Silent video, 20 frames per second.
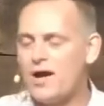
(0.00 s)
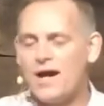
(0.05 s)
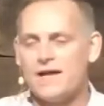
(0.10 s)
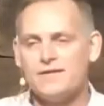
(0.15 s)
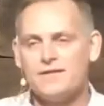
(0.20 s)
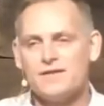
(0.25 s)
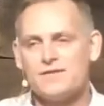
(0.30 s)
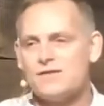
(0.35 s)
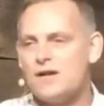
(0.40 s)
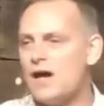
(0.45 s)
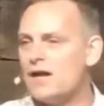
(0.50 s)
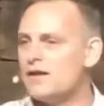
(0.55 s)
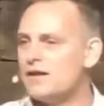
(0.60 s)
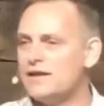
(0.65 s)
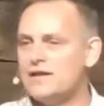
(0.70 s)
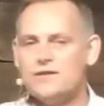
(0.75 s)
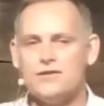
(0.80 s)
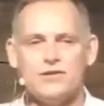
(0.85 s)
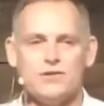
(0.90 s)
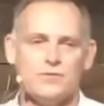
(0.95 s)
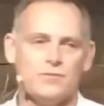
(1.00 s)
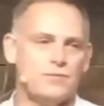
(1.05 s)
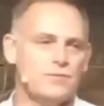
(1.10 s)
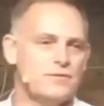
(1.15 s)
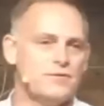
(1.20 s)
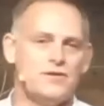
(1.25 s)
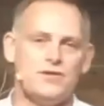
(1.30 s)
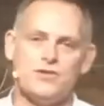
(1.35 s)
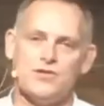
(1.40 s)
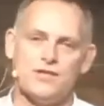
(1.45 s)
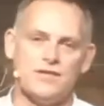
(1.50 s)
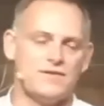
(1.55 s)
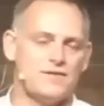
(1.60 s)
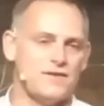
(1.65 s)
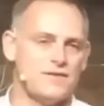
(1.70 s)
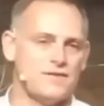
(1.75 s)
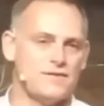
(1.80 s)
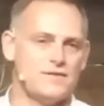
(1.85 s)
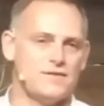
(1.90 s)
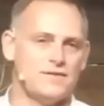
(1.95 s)
does not lead you to
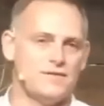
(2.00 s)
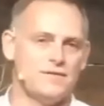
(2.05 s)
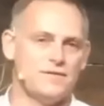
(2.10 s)
Jesus.